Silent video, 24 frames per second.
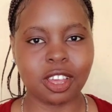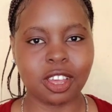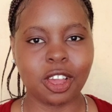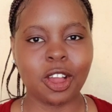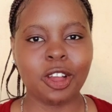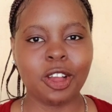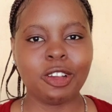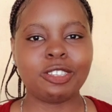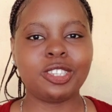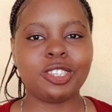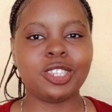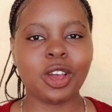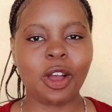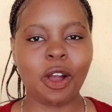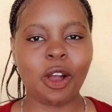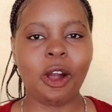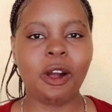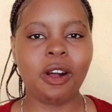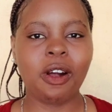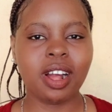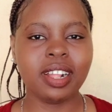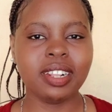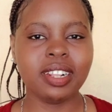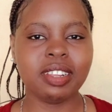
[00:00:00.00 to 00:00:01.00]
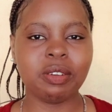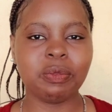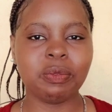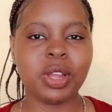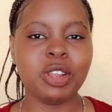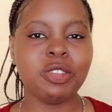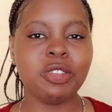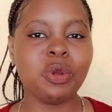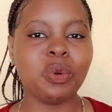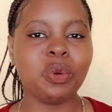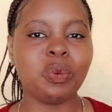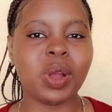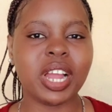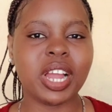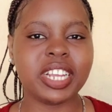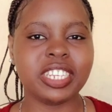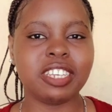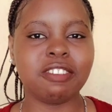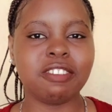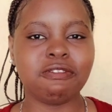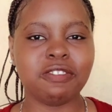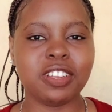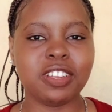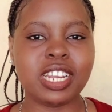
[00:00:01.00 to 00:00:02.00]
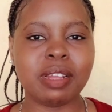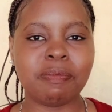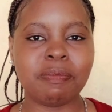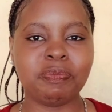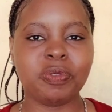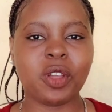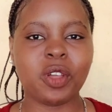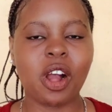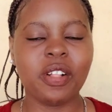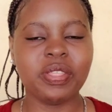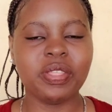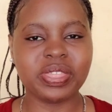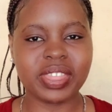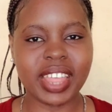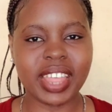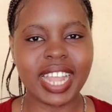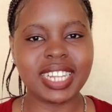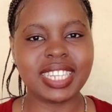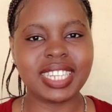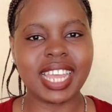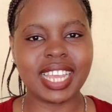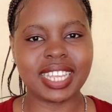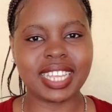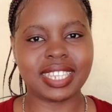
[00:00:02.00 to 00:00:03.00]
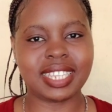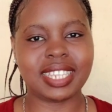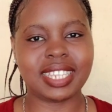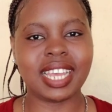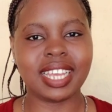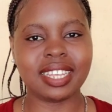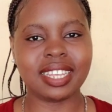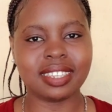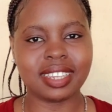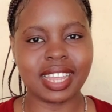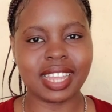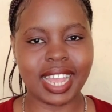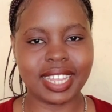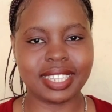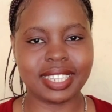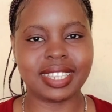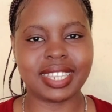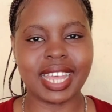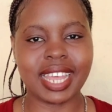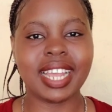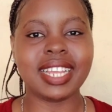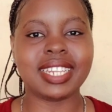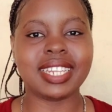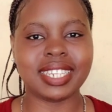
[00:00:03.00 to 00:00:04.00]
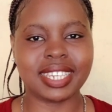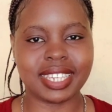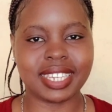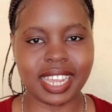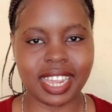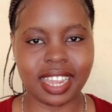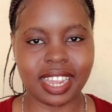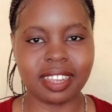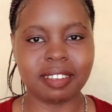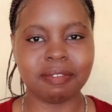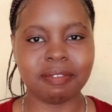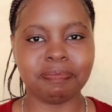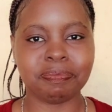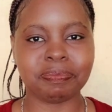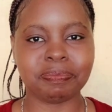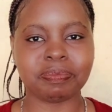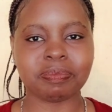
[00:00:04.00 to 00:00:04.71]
So on when you watch a film on that exact day,